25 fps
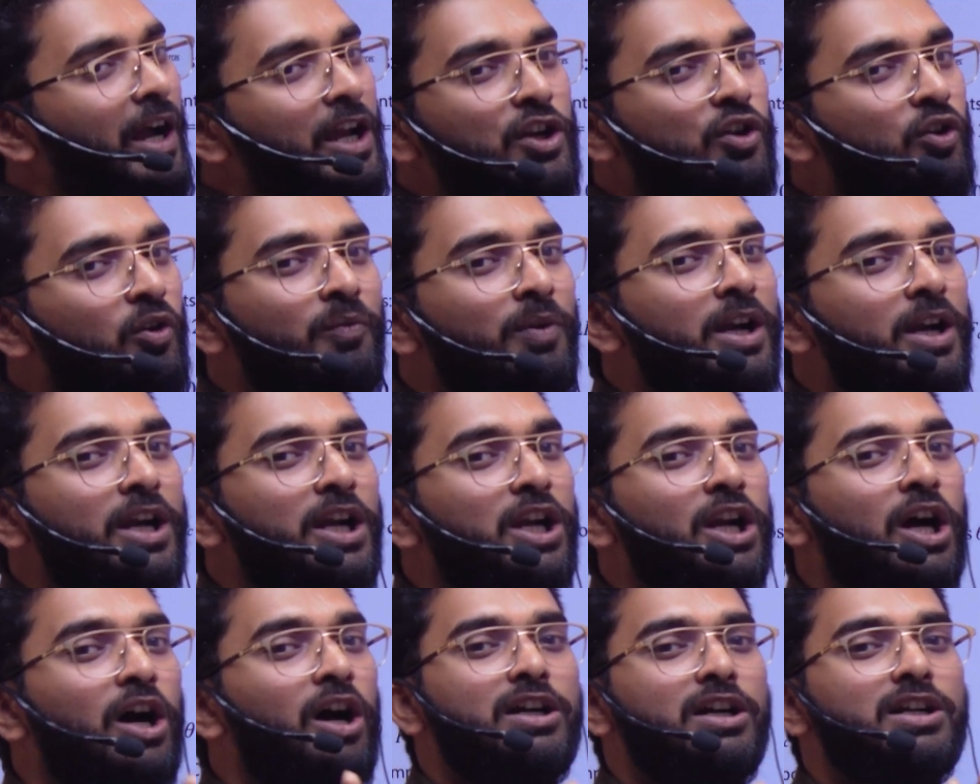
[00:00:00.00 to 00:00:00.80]
will
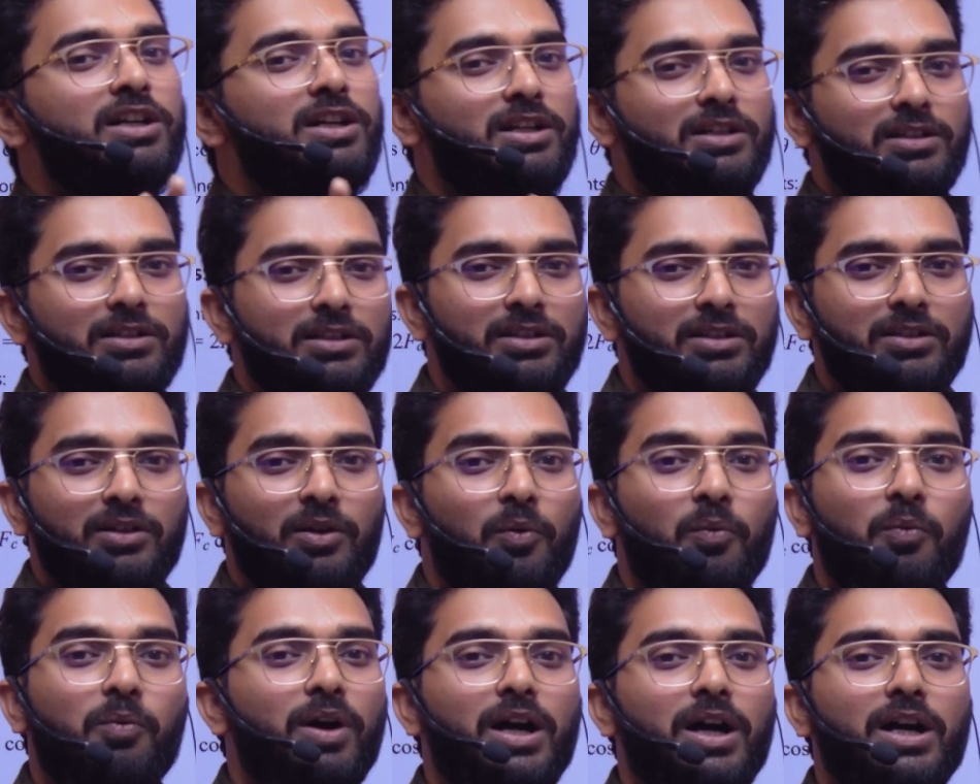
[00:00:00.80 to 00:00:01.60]
not
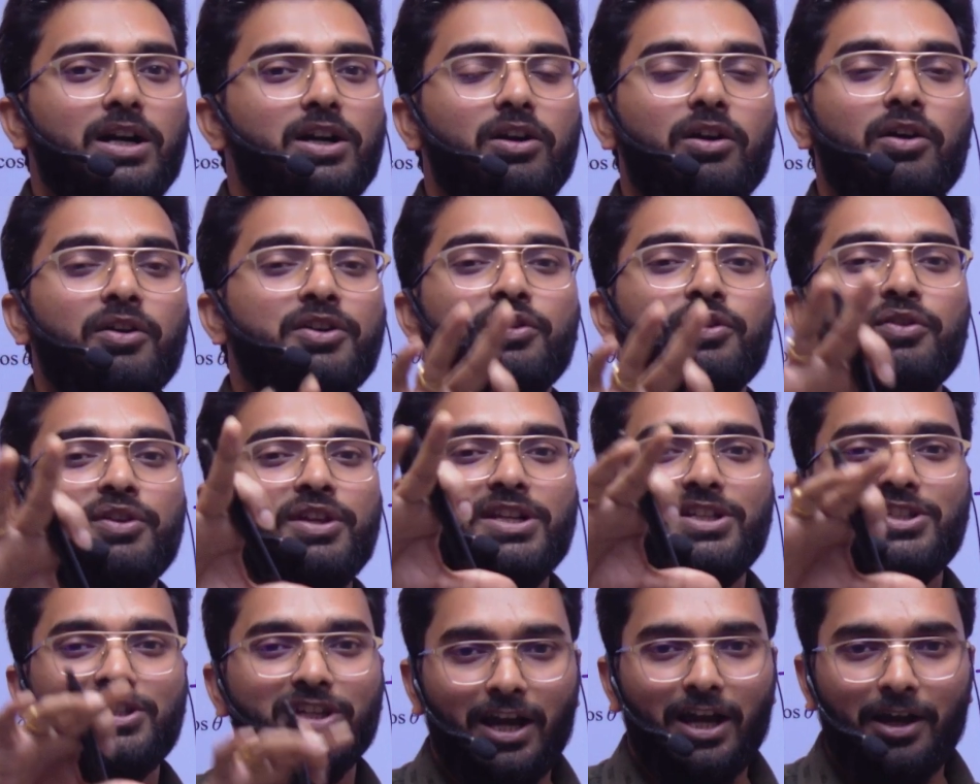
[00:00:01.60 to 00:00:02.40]
work on your
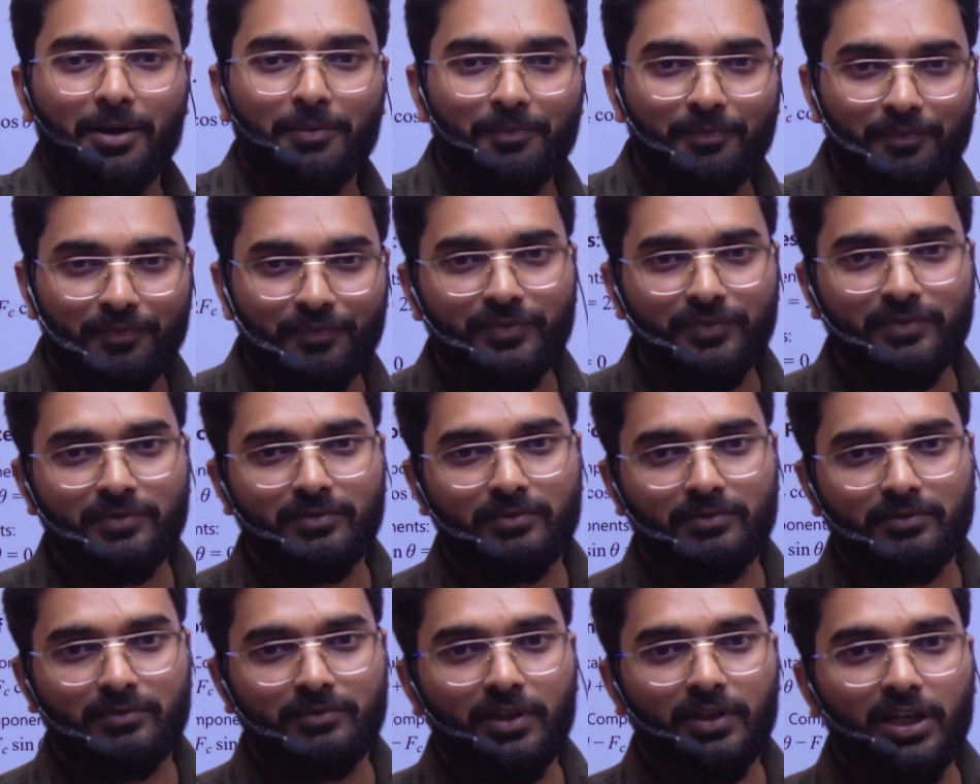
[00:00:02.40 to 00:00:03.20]
exam.
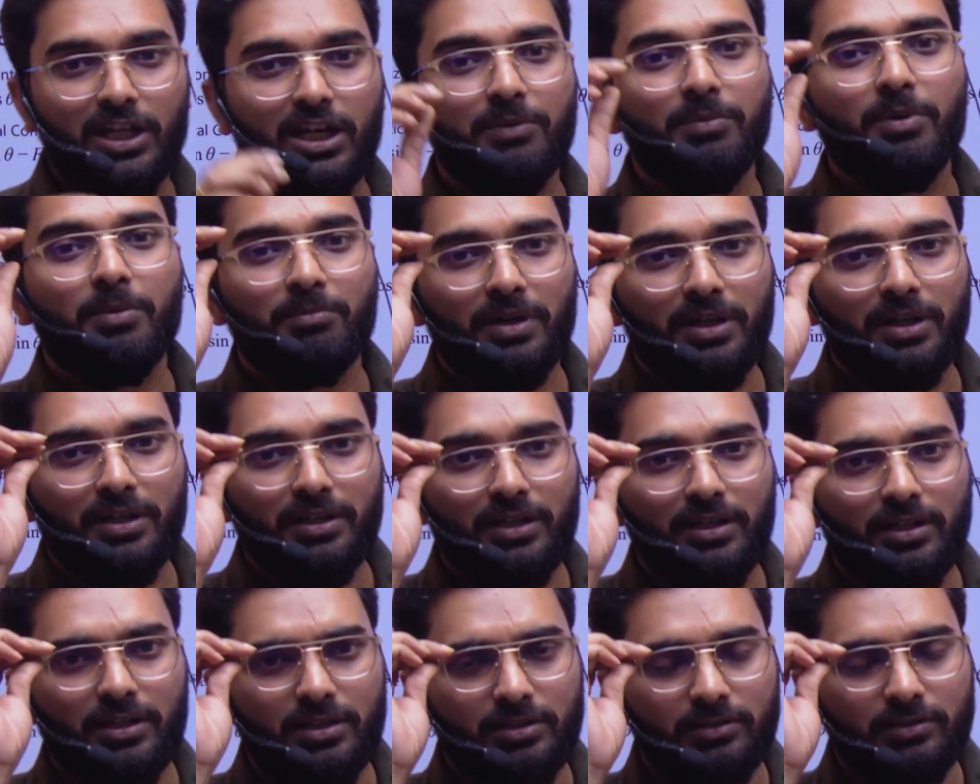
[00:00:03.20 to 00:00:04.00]
Remember
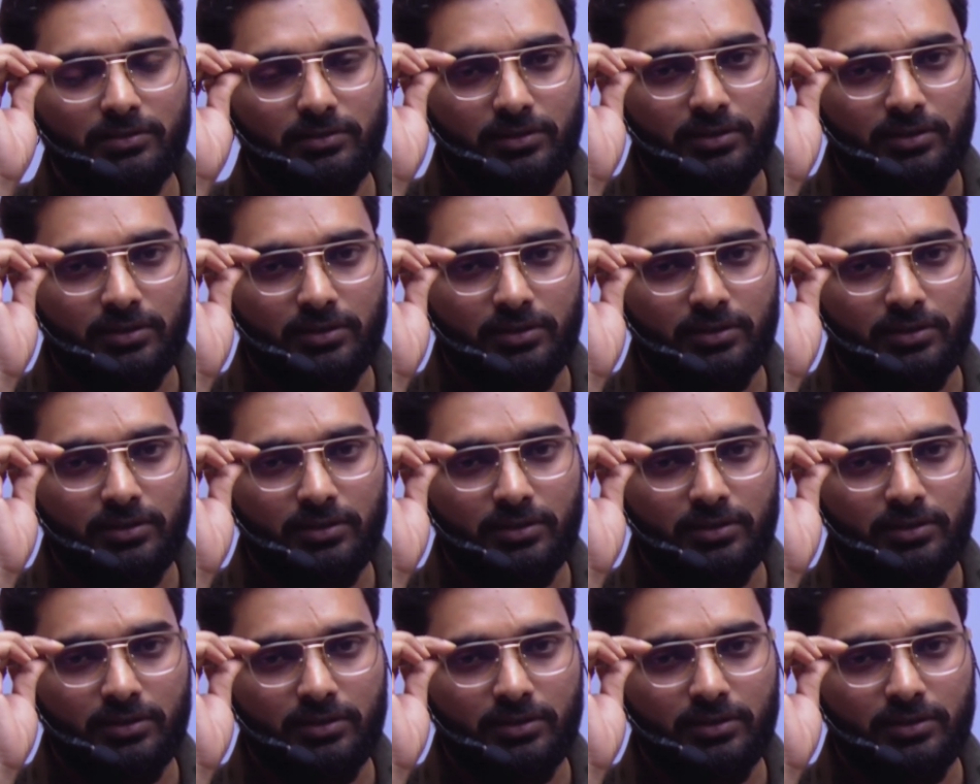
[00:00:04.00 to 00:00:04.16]
it.